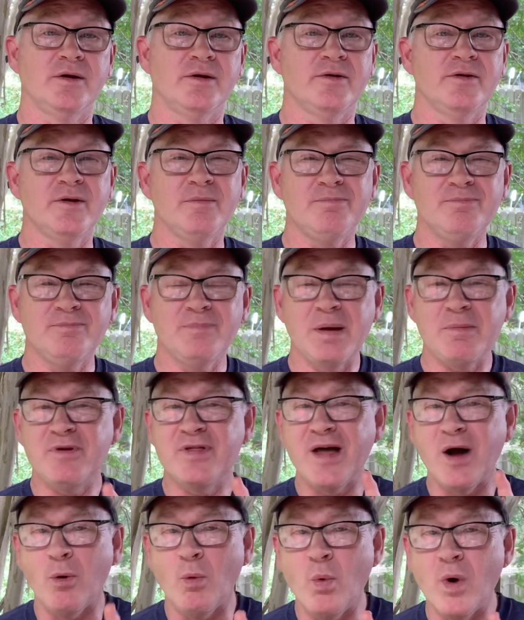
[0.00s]
And then maybe
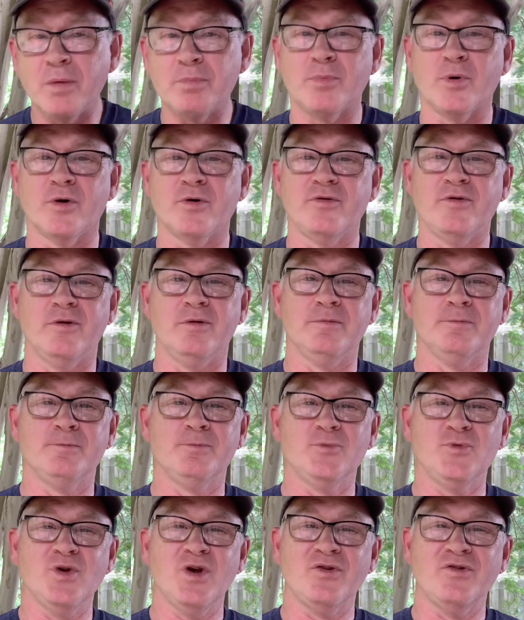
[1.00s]
that one person,
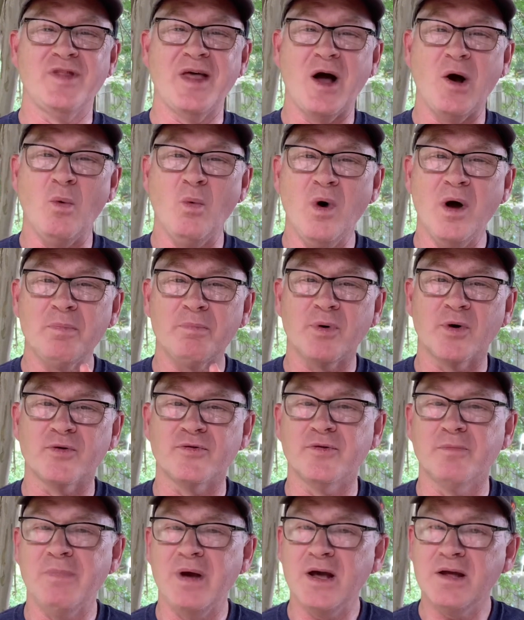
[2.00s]
just that one
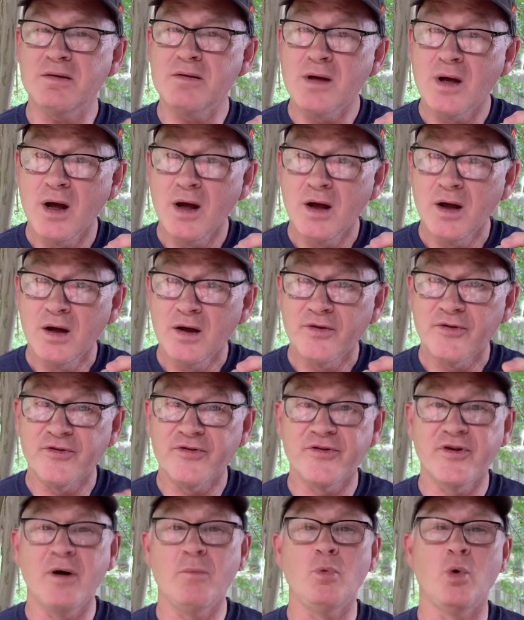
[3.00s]
person, made
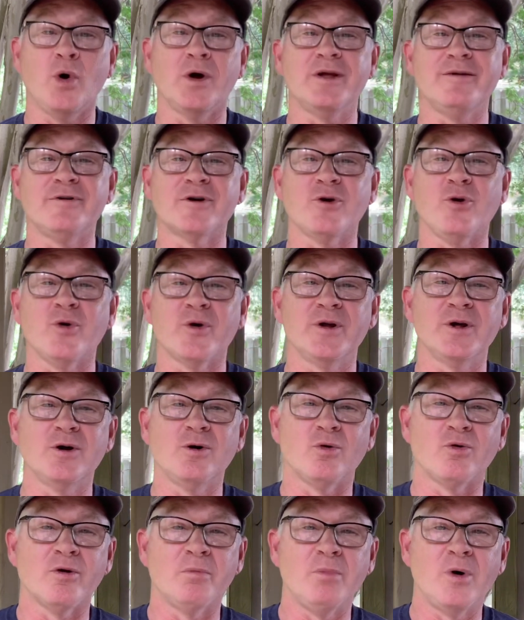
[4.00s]
somewhat of a
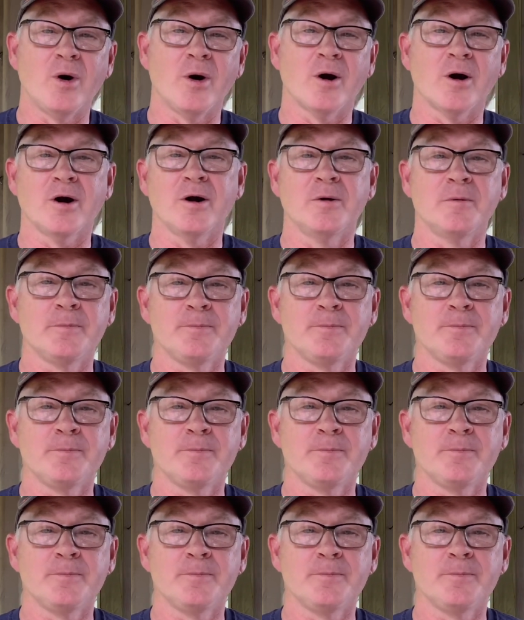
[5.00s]
critical remark.